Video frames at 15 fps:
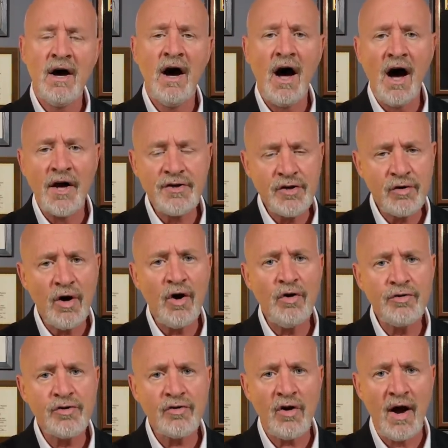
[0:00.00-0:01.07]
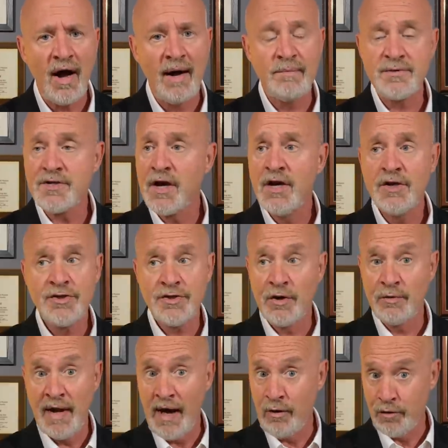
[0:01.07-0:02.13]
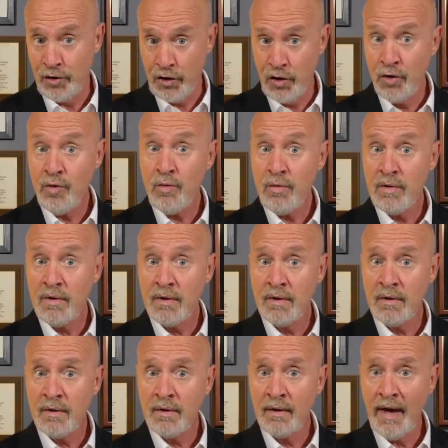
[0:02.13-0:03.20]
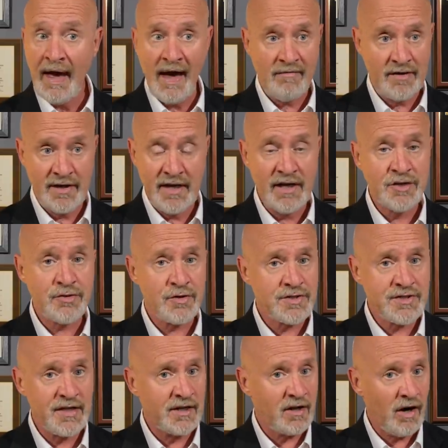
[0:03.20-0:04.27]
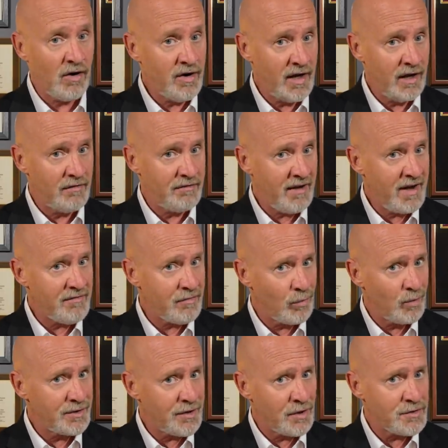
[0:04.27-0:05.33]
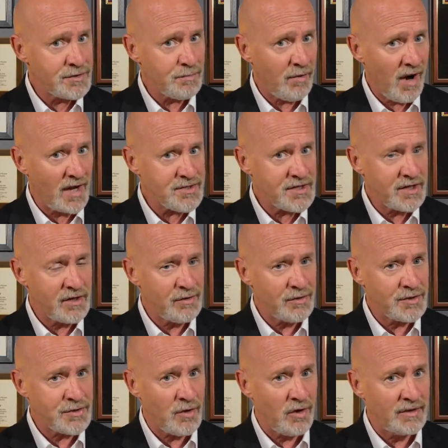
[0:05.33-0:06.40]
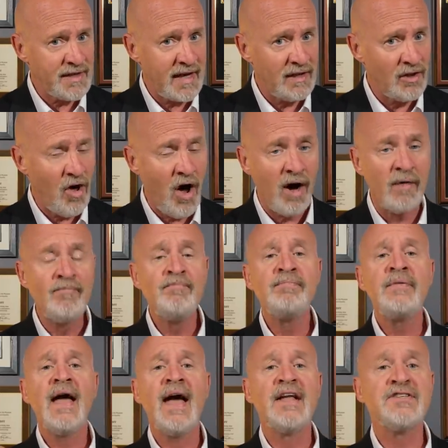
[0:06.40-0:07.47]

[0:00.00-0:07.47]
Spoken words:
on your own crimes. So now you have an interest in currying favor with those prosecutors all day long and